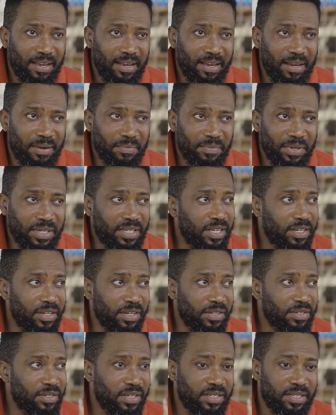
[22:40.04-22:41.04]
But he
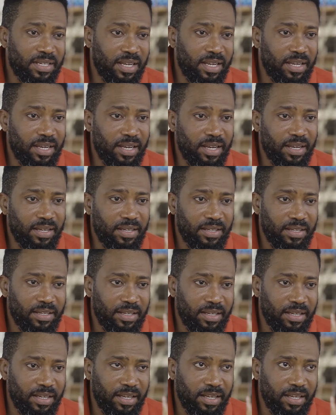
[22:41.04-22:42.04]
does not stay here.
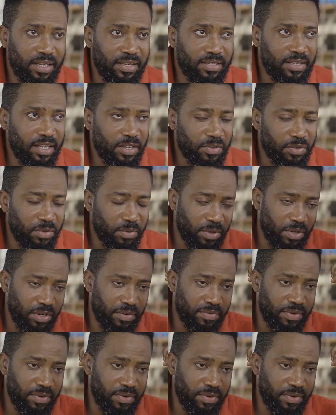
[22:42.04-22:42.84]
He stays with one